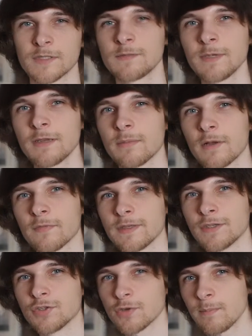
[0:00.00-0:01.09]
But speaking about
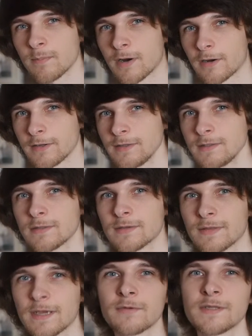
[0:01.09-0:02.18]
the job market,
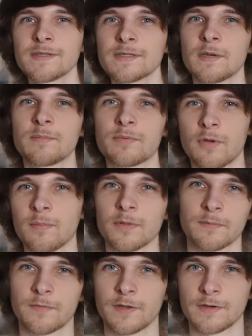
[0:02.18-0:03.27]
there is a
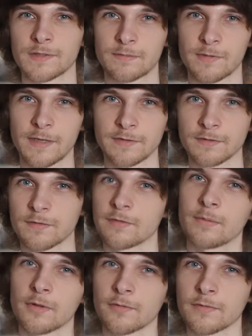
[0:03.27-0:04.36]
problem that is related to the
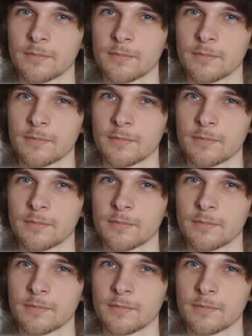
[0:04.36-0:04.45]
Bologna